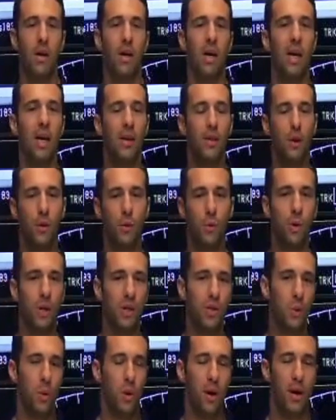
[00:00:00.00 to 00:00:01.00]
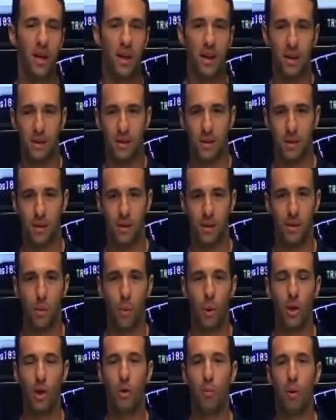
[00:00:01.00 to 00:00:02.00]
In the 320,
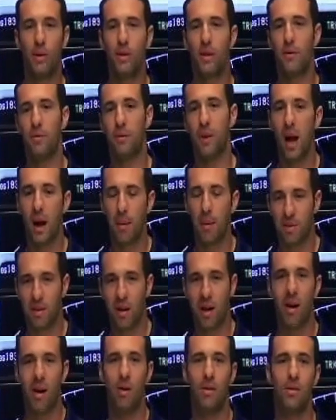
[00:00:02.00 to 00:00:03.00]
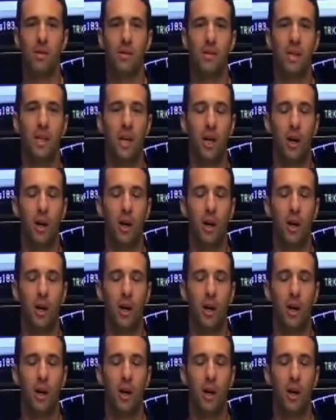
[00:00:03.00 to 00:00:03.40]
when you put the flaps out, the